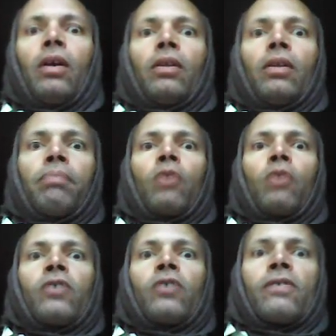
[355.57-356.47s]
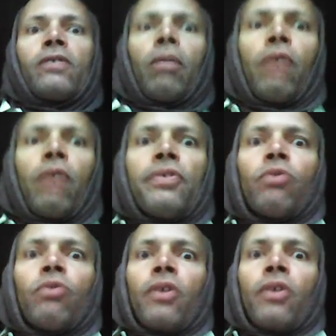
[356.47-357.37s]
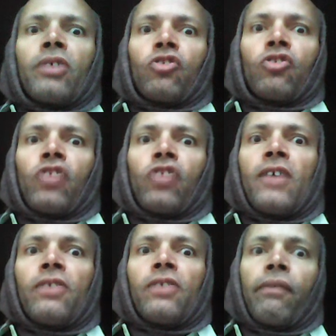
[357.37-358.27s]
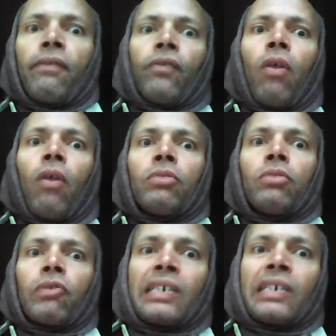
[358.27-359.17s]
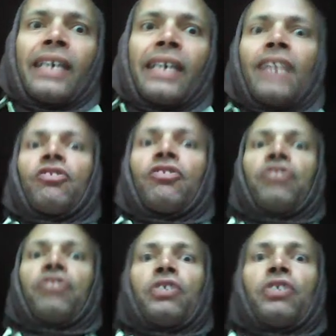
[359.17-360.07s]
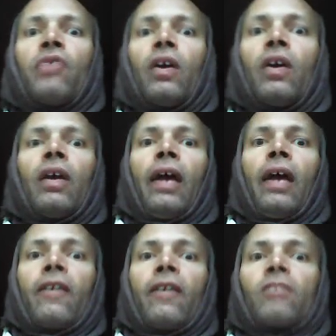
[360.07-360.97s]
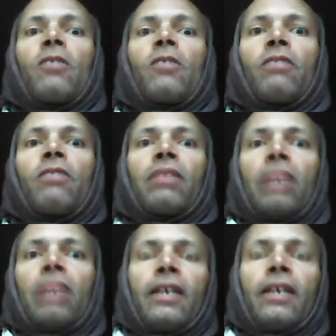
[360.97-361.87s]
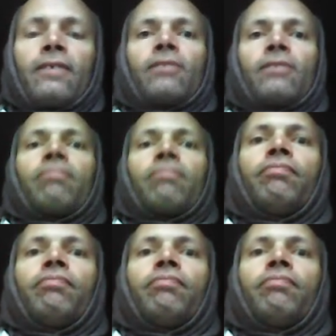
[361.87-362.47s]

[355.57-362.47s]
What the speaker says: the process by which words are changed in form to create new and specific meanings.